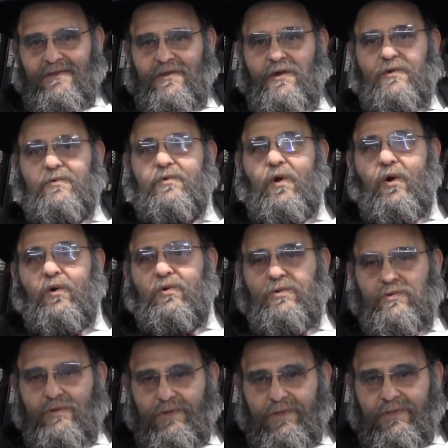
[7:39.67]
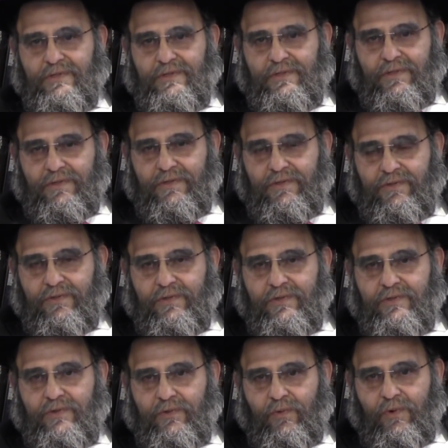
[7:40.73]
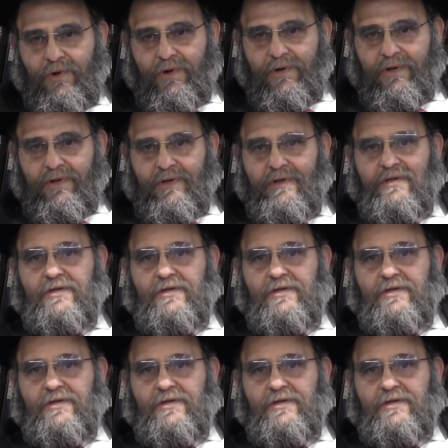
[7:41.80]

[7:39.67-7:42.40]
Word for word: their role during the during the war.